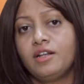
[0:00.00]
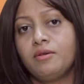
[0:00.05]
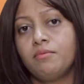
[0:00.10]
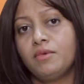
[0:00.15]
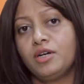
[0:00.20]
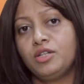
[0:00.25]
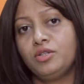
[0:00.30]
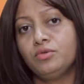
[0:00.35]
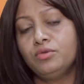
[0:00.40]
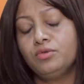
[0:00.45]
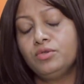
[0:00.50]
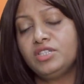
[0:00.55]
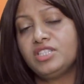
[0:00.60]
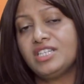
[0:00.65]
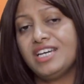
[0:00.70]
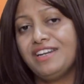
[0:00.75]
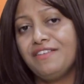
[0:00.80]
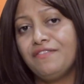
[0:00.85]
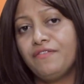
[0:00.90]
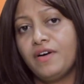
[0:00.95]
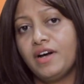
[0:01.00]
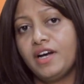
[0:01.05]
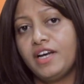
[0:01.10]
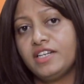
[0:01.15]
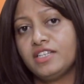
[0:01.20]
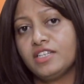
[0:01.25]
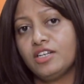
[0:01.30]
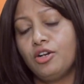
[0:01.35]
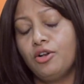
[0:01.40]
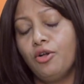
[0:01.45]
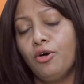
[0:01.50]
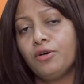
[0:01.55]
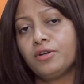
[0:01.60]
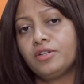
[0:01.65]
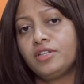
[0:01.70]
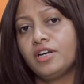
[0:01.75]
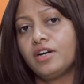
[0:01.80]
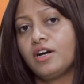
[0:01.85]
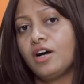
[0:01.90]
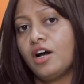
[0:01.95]
and Madhu, terrified, locked
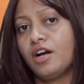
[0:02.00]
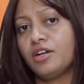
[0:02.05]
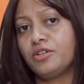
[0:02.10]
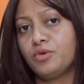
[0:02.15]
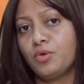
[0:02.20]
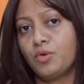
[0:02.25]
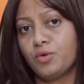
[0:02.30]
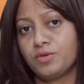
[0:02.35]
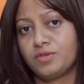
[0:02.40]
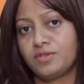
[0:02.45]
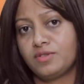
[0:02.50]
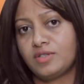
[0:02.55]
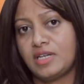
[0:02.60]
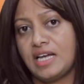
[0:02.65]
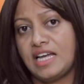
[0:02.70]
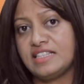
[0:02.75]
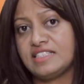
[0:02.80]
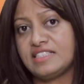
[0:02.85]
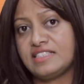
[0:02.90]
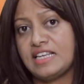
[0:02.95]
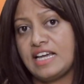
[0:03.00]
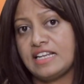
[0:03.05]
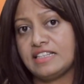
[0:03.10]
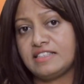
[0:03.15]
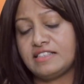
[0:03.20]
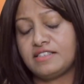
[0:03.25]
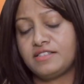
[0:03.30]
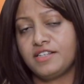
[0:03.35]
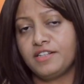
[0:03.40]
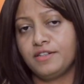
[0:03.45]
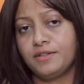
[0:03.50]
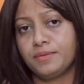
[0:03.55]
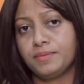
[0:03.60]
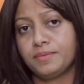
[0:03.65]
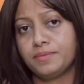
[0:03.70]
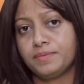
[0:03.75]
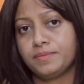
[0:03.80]
their car doors and sat still.